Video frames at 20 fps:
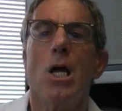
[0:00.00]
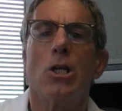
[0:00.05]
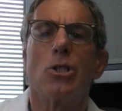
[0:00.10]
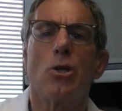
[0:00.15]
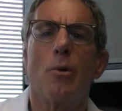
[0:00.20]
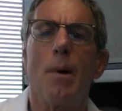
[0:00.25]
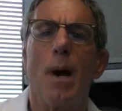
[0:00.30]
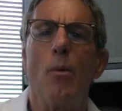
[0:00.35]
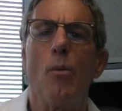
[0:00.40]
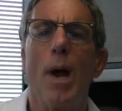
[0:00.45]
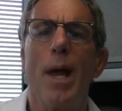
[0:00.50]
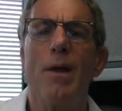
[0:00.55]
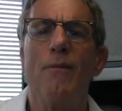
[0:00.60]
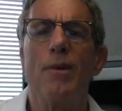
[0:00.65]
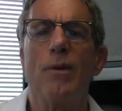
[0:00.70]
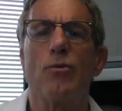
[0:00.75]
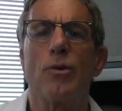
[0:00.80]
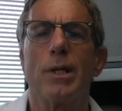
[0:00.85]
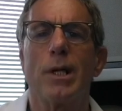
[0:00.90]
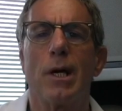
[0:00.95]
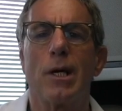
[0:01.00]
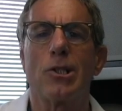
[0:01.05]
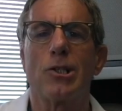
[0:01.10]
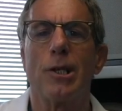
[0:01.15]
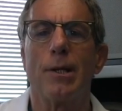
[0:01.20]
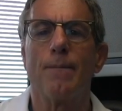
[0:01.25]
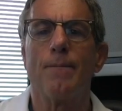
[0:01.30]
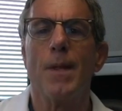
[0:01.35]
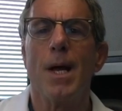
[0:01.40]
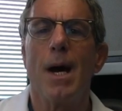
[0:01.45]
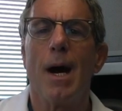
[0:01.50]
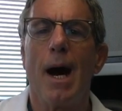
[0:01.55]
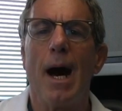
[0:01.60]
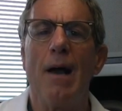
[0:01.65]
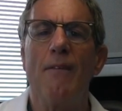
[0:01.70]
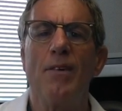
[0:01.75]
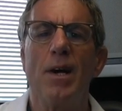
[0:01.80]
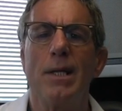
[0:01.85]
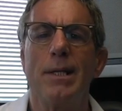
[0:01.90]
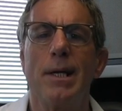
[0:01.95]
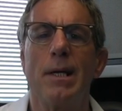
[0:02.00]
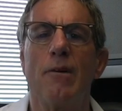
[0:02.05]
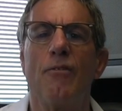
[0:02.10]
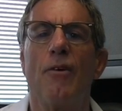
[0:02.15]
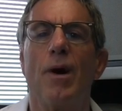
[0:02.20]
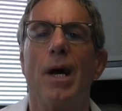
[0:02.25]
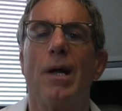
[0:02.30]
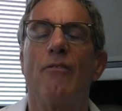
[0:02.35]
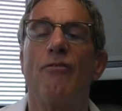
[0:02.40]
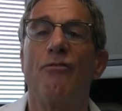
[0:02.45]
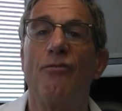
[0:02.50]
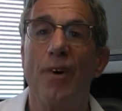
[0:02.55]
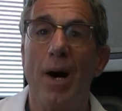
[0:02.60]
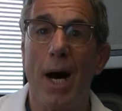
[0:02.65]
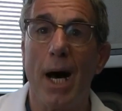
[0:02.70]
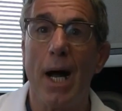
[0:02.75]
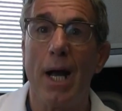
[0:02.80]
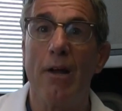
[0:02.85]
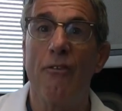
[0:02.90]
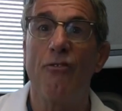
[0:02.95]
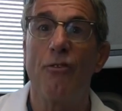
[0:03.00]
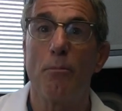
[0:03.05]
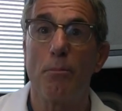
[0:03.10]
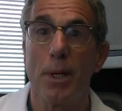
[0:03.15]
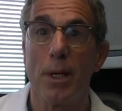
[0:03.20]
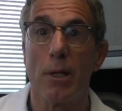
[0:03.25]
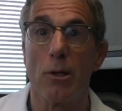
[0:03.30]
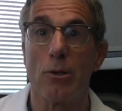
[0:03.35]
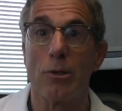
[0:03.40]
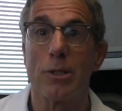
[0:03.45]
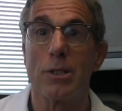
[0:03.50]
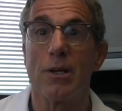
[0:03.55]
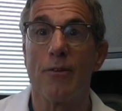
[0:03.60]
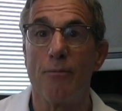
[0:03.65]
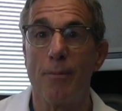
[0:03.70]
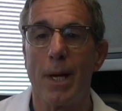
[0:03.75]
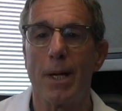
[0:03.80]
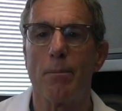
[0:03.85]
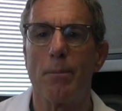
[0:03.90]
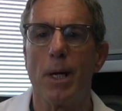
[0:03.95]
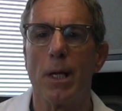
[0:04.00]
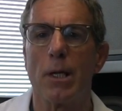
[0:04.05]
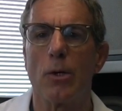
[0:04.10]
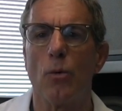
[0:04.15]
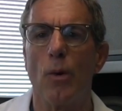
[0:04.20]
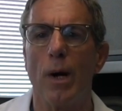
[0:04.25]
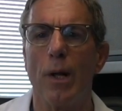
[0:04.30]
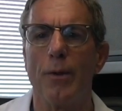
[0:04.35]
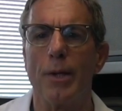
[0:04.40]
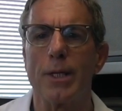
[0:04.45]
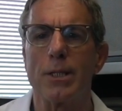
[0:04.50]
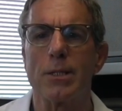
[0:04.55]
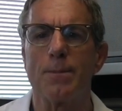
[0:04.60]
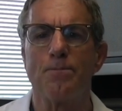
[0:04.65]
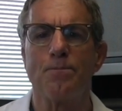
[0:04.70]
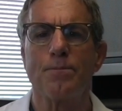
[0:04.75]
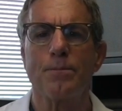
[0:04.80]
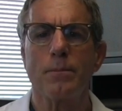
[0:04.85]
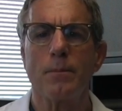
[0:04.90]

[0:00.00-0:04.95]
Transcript: So by way of introduction, I've identified 5 pillars of metabolic wellness.